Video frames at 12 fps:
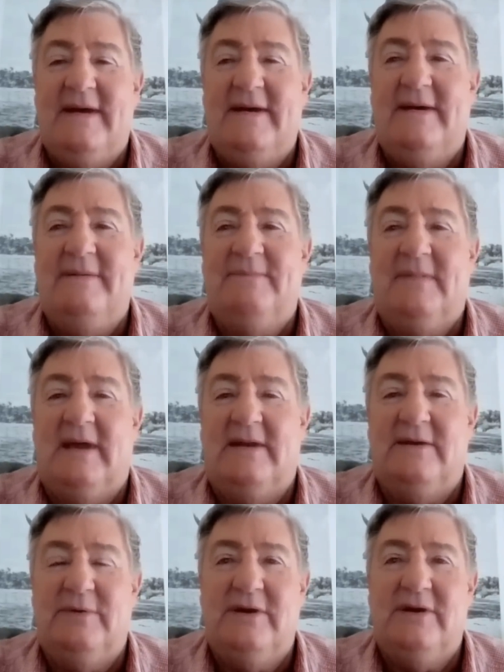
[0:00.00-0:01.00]
And
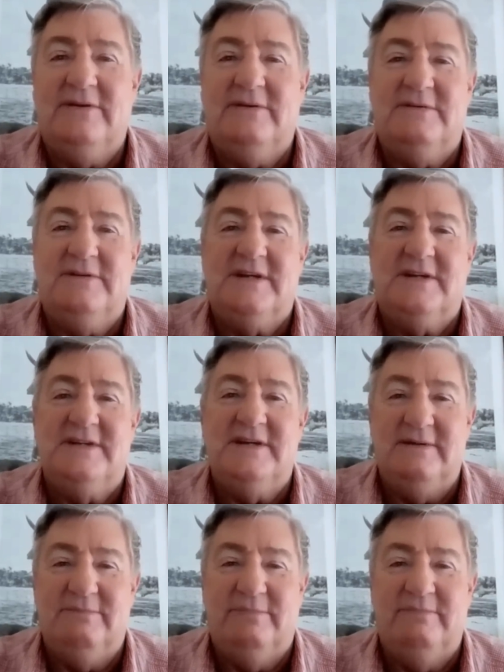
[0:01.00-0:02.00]
you know, when you get
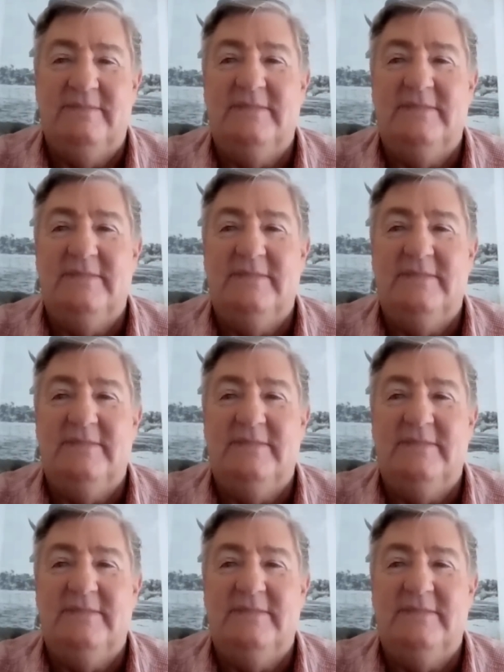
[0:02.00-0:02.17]
60